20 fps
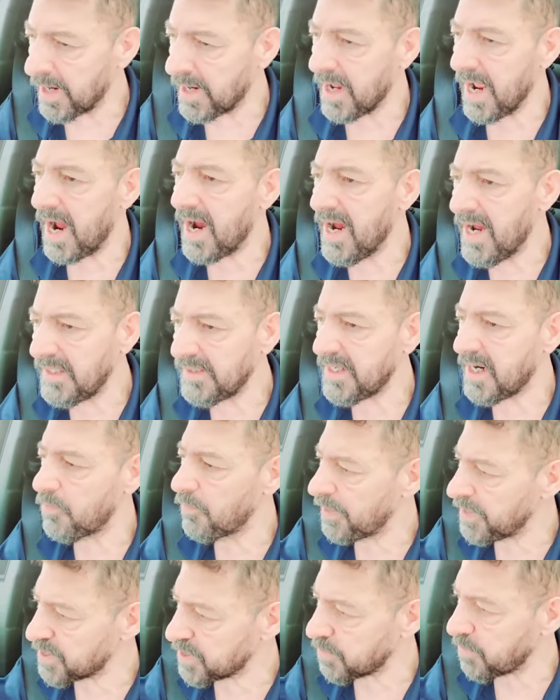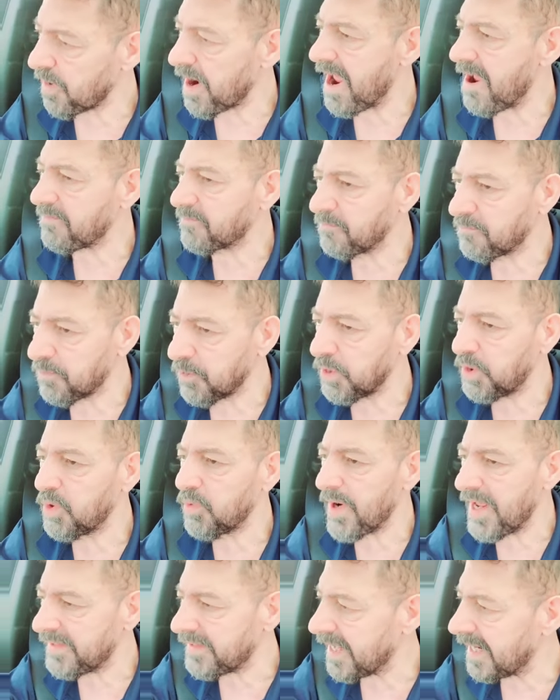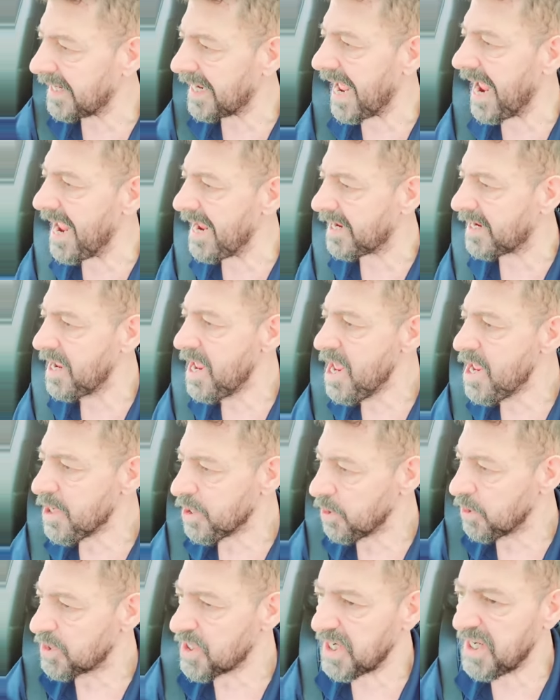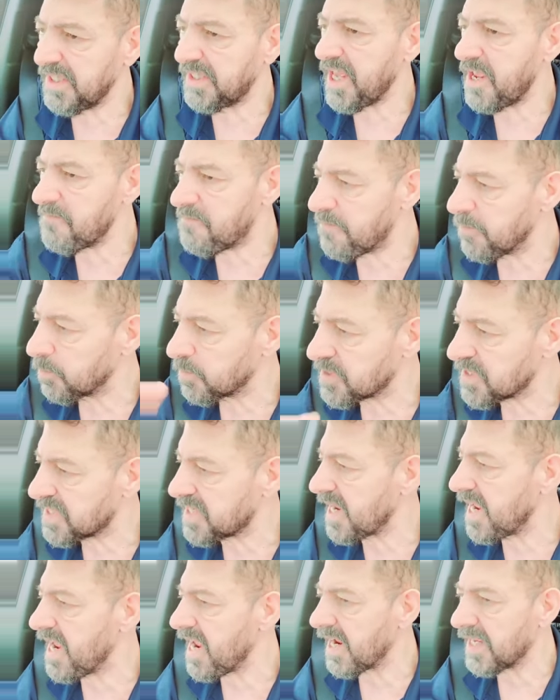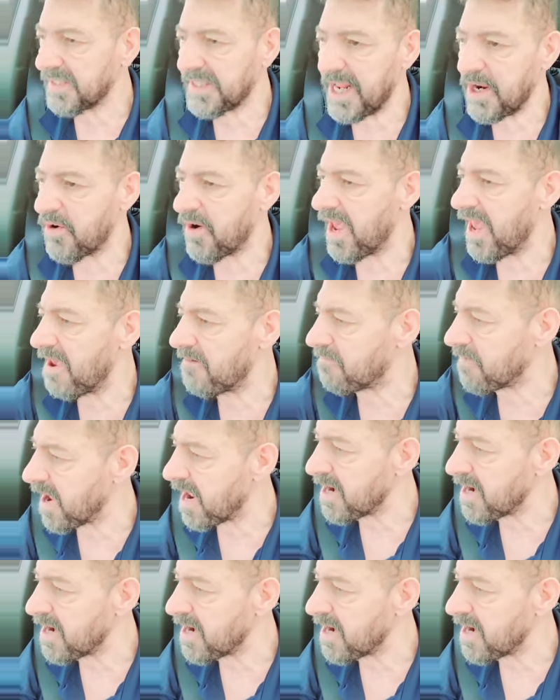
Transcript: are under witchcraft, voodoo, and the like, usually they feel sick, they don't have